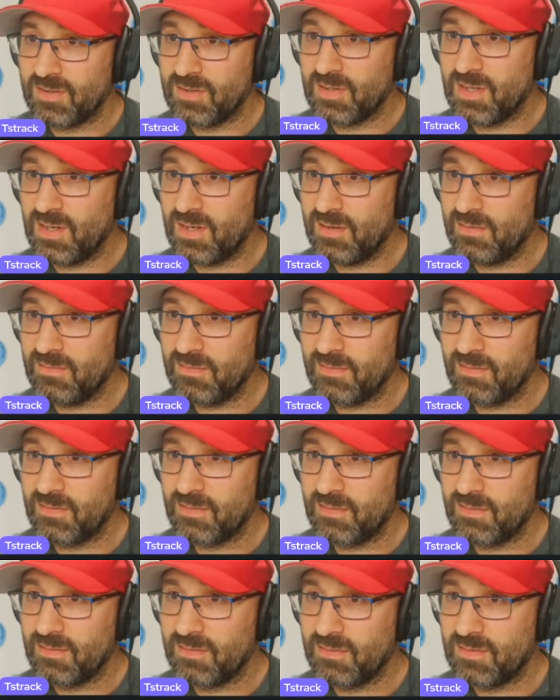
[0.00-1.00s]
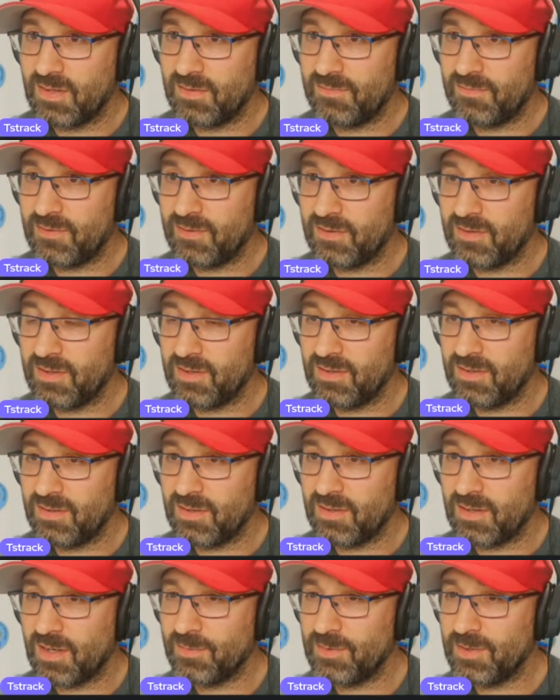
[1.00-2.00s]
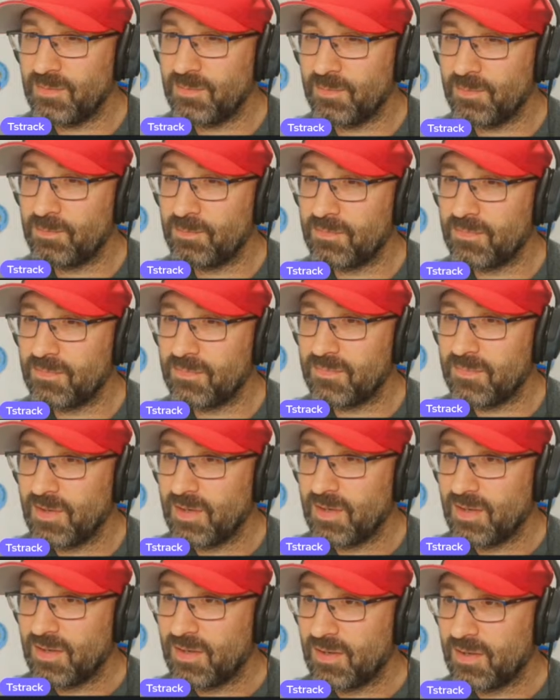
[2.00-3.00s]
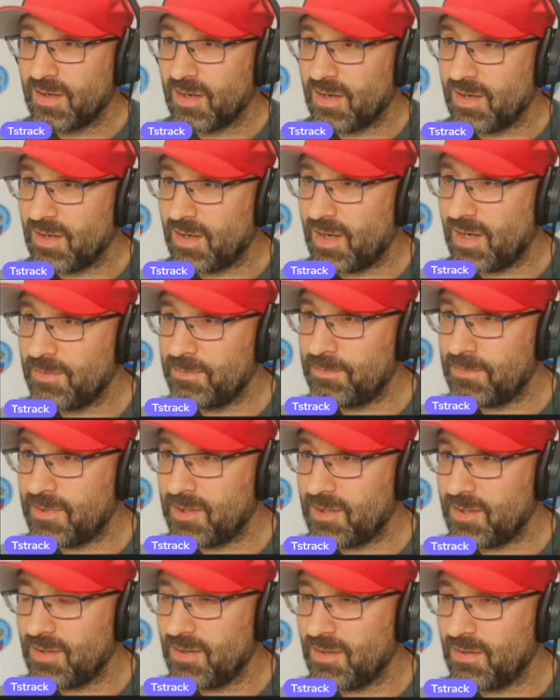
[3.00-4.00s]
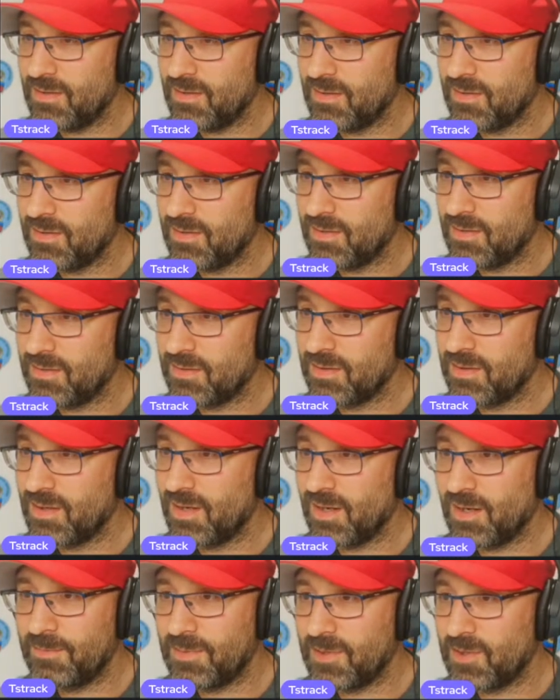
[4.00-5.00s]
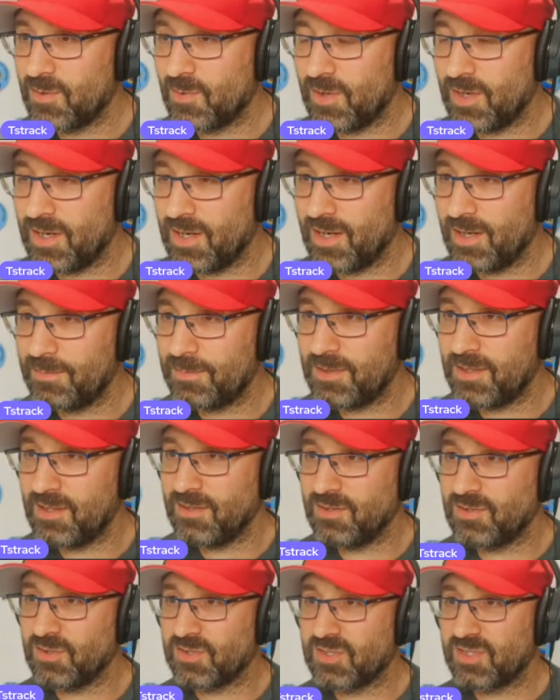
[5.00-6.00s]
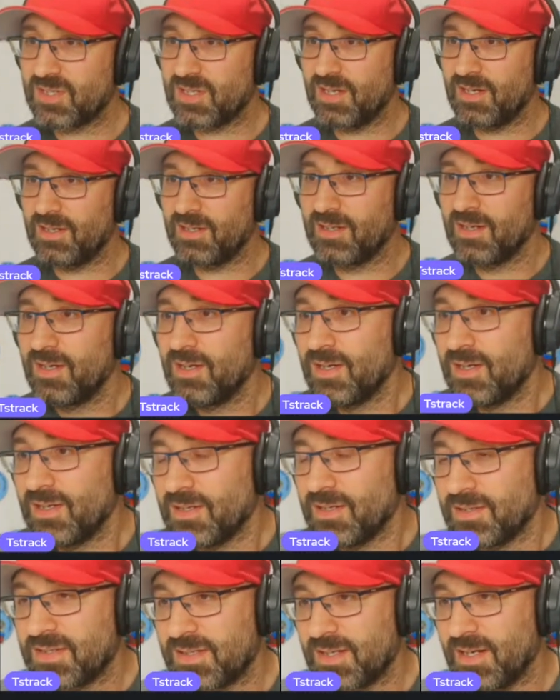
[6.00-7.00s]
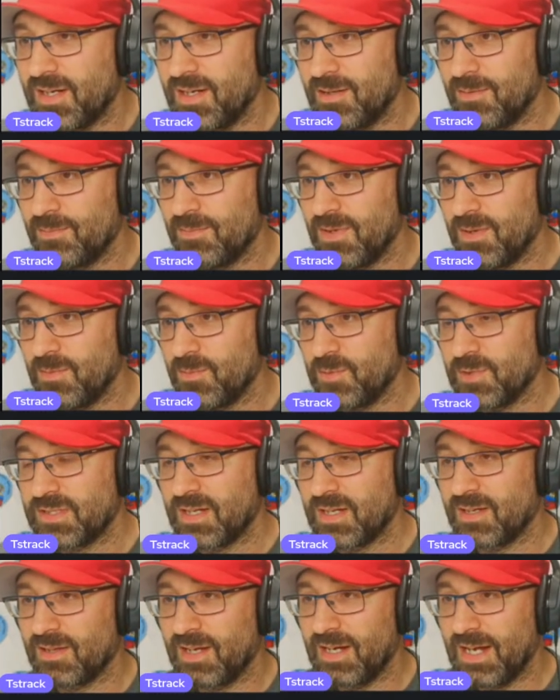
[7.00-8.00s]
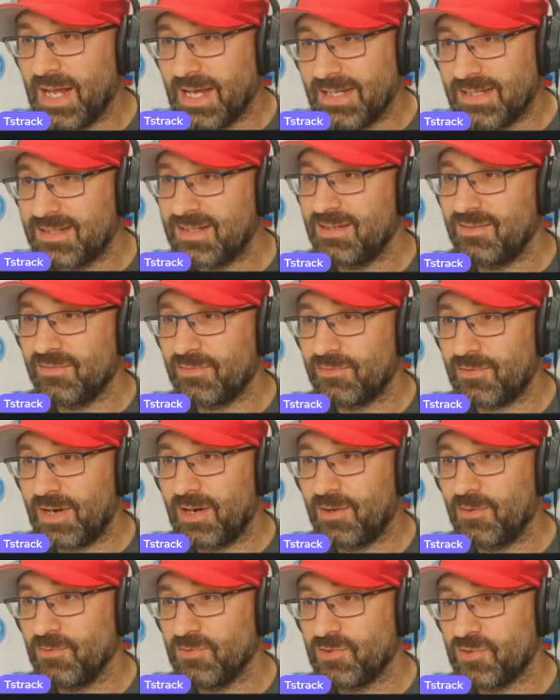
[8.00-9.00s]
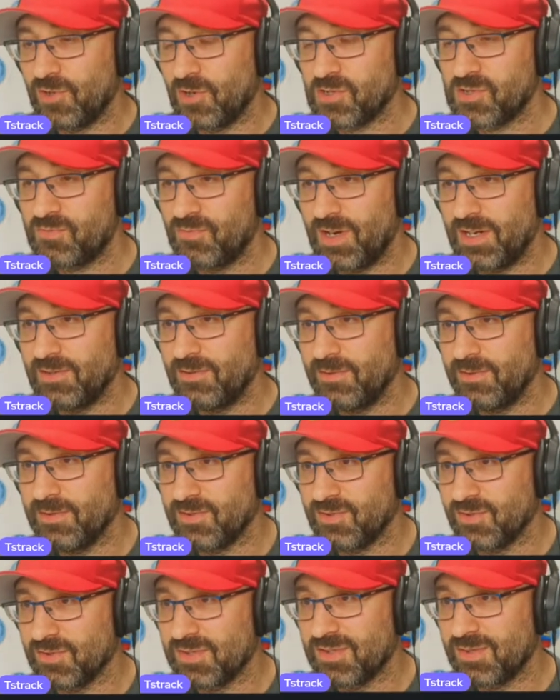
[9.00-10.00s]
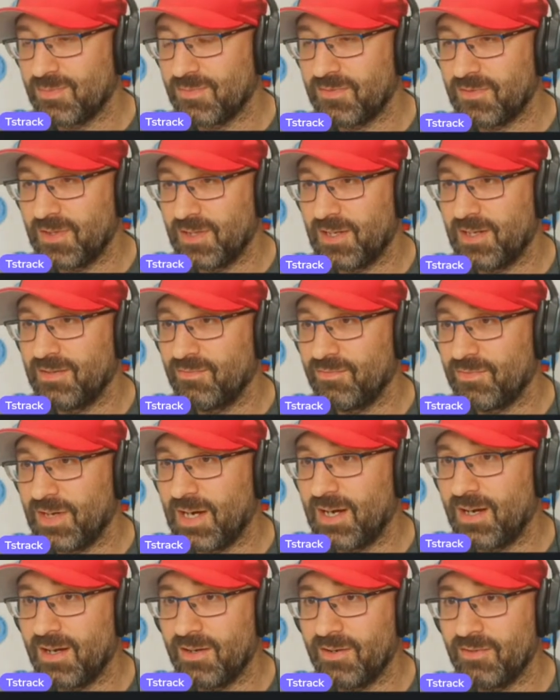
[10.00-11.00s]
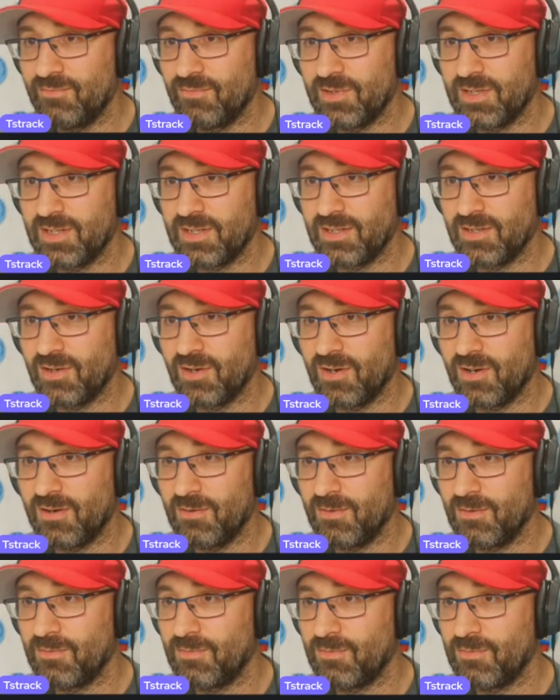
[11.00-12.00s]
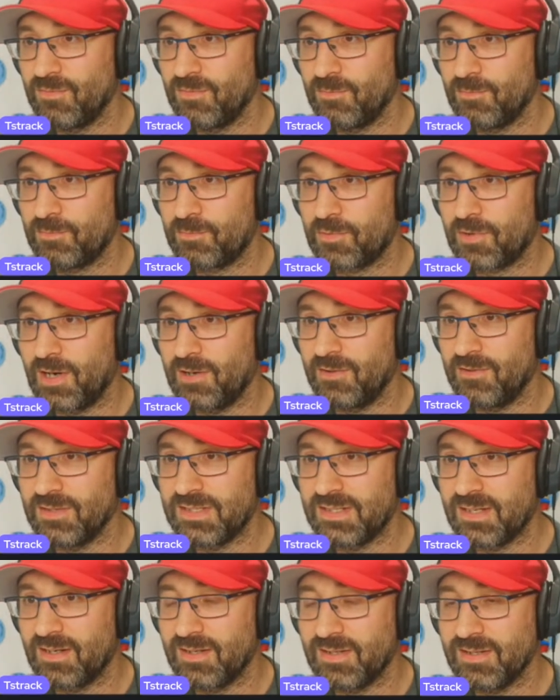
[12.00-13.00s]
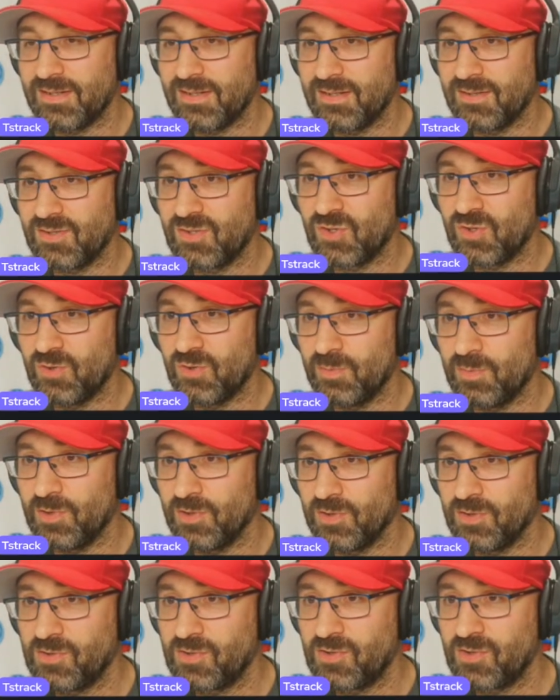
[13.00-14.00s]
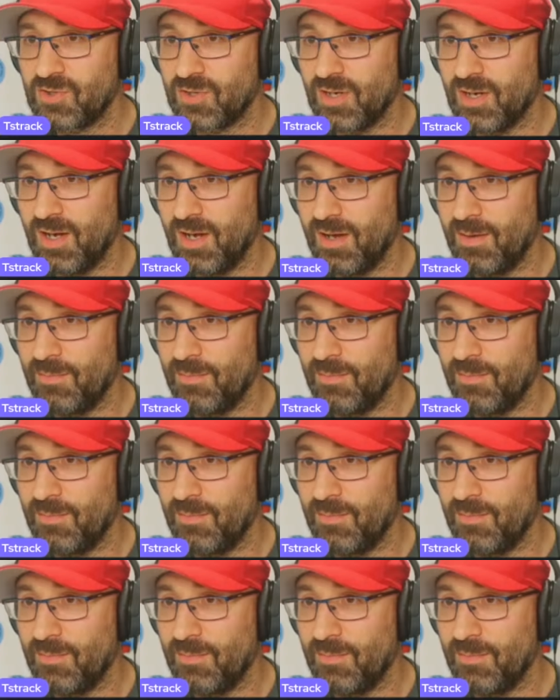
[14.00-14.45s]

Yeah, definitely. I mean, I'd be quite happy to just like say maybe we take like 18th round Josh Reynolds or something like that, and really not prioritize it too much.